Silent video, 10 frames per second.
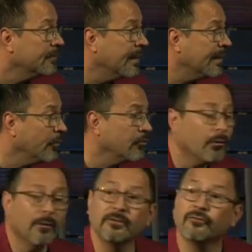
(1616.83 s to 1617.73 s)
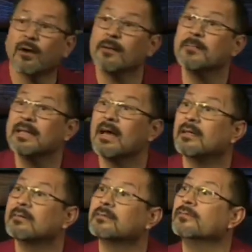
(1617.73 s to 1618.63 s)
Take your sword and strike me down,
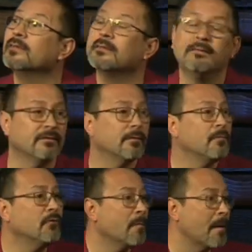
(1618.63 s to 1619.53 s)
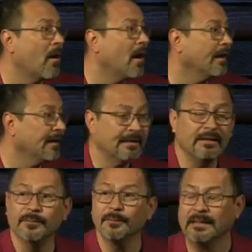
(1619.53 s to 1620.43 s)
lest the Philistines abuse my body and
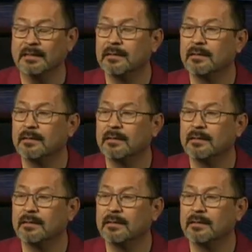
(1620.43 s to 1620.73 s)
kill me.